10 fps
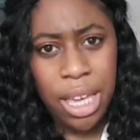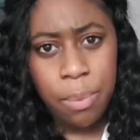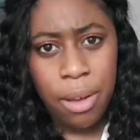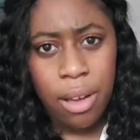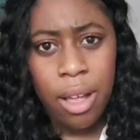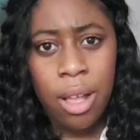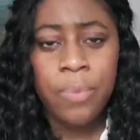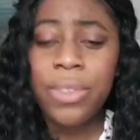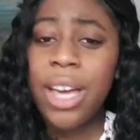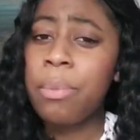paper,
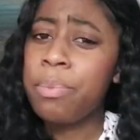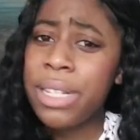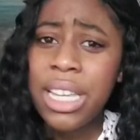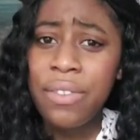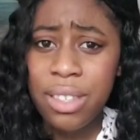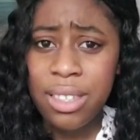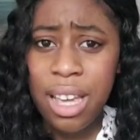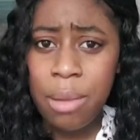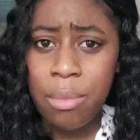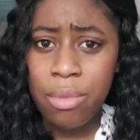and believe in
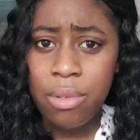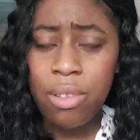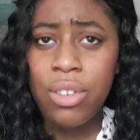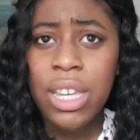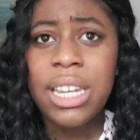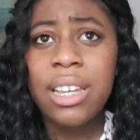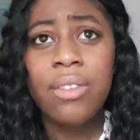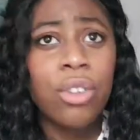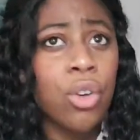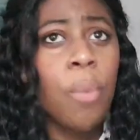them.
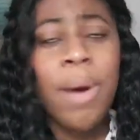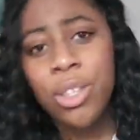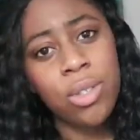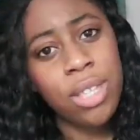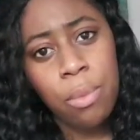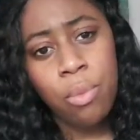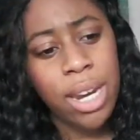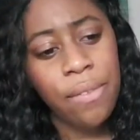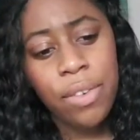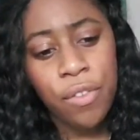Really go back to them
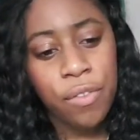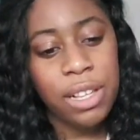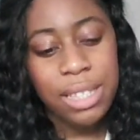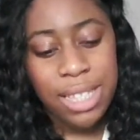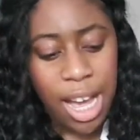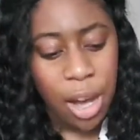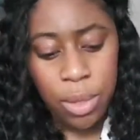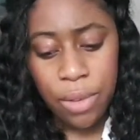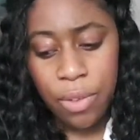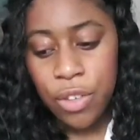whenever you feel
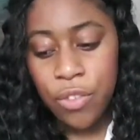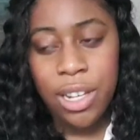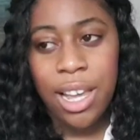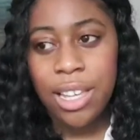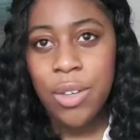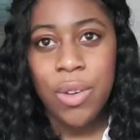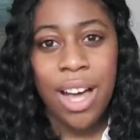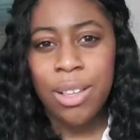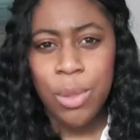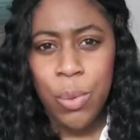down, whenever you feel like you
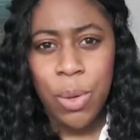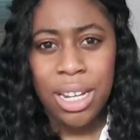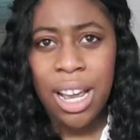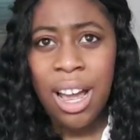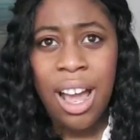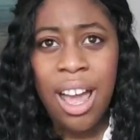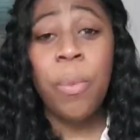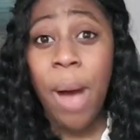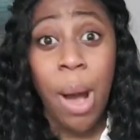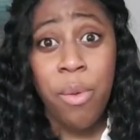can't do it.
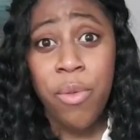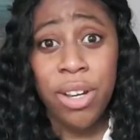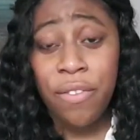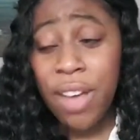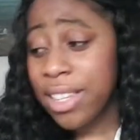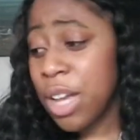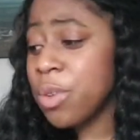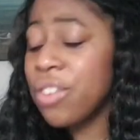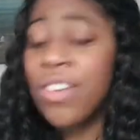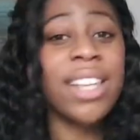So powerful, the fact
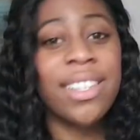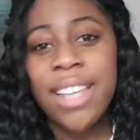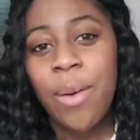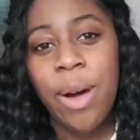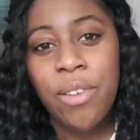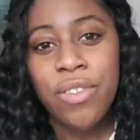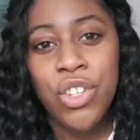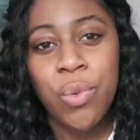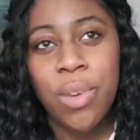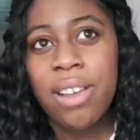that we're writing down our
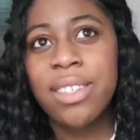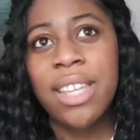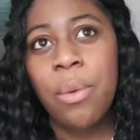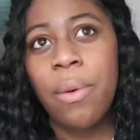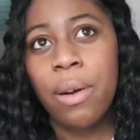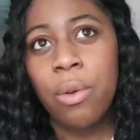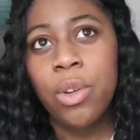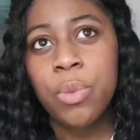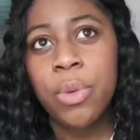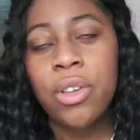vision, we're writing down our
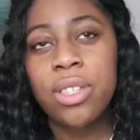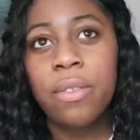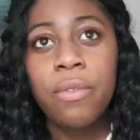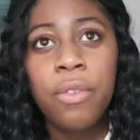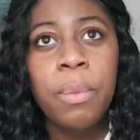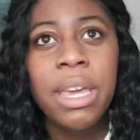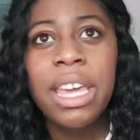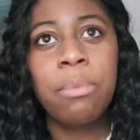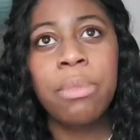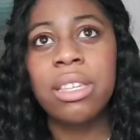goals, because for
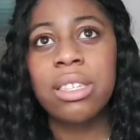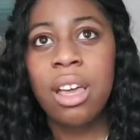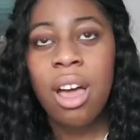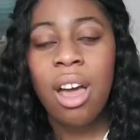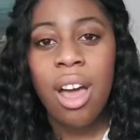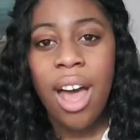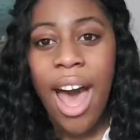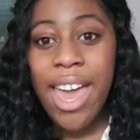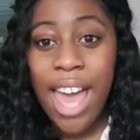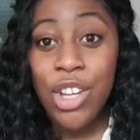me it means
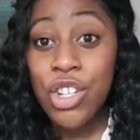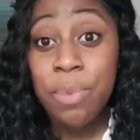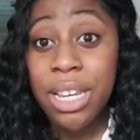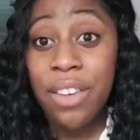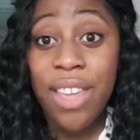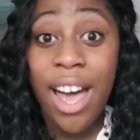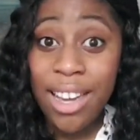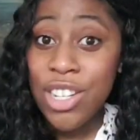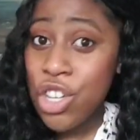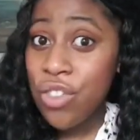I actually believe that
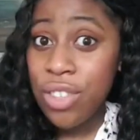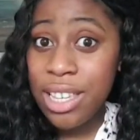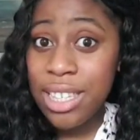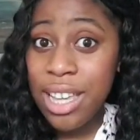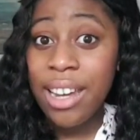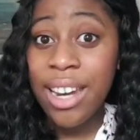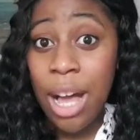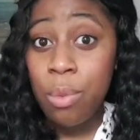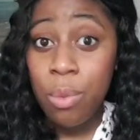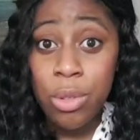I can achieve this and
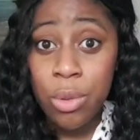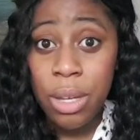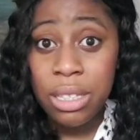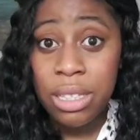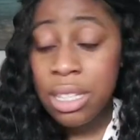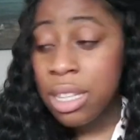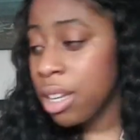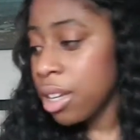I will do it.